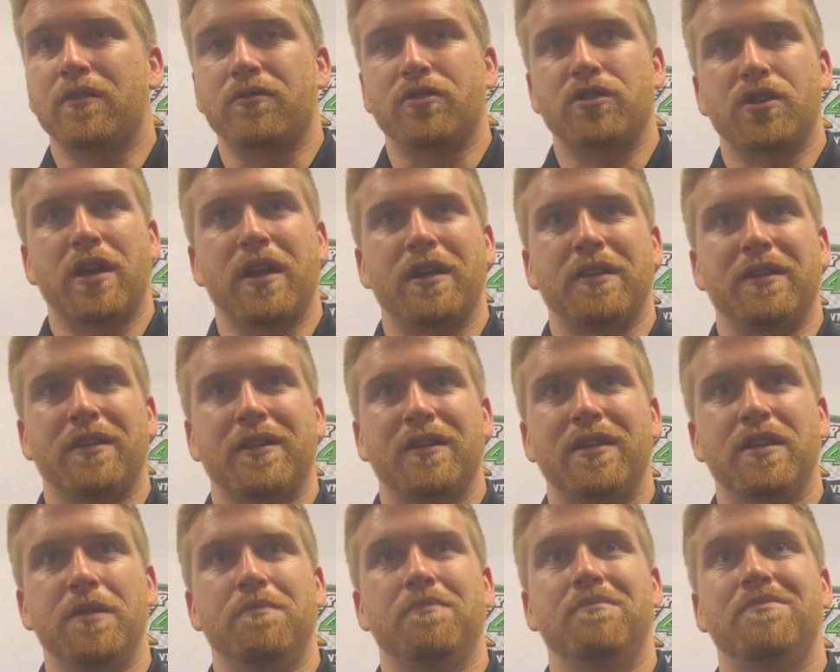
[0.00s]
Trying to
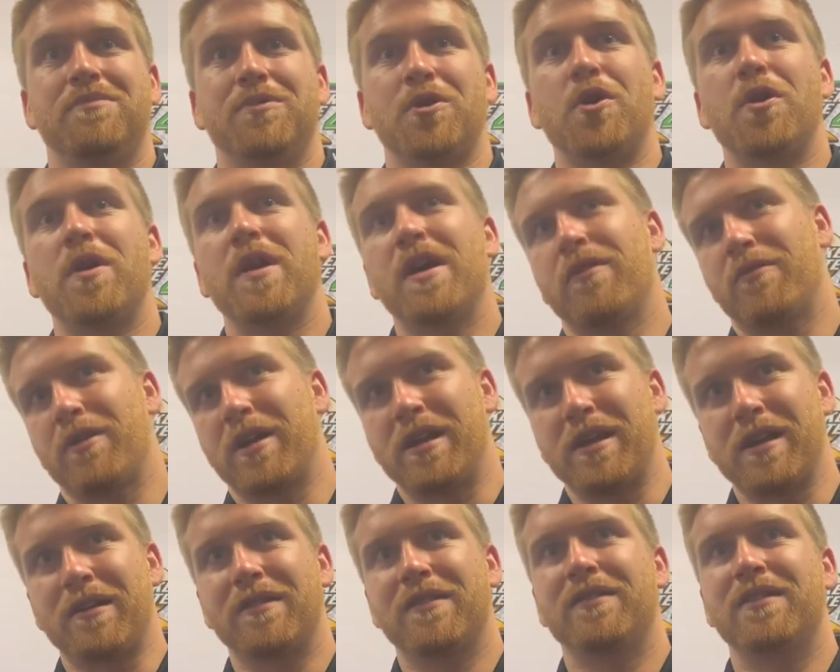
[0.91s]
keep dirt out of the
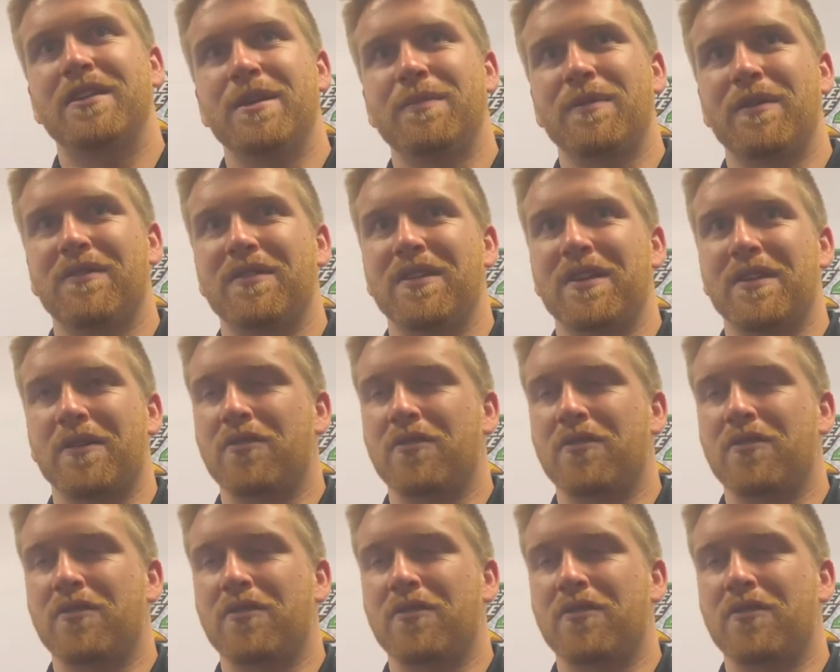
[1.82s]
radiator, keep everything